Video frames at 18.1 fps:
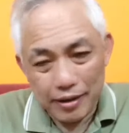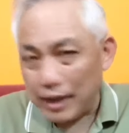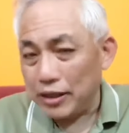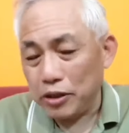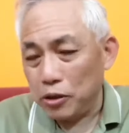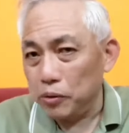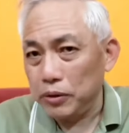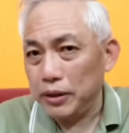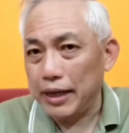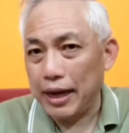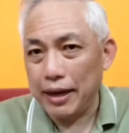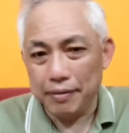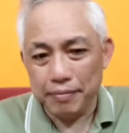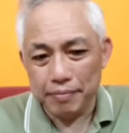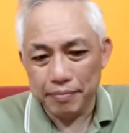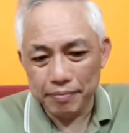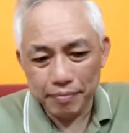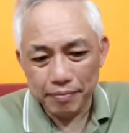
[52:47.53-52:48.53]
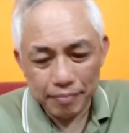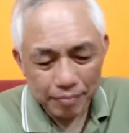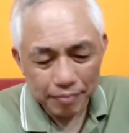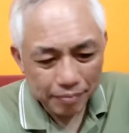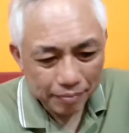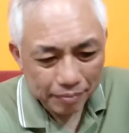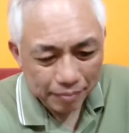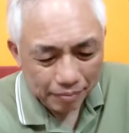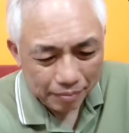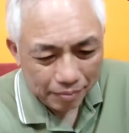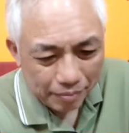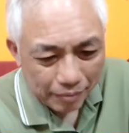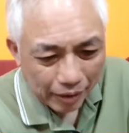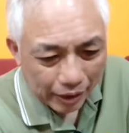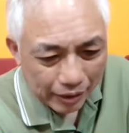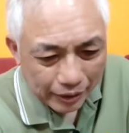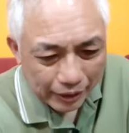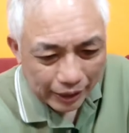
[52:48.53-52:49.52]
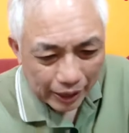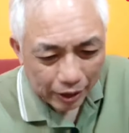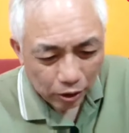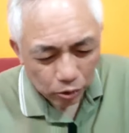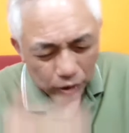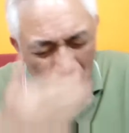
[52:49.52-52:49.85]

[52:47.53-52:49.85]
There's no saying. Right? Saint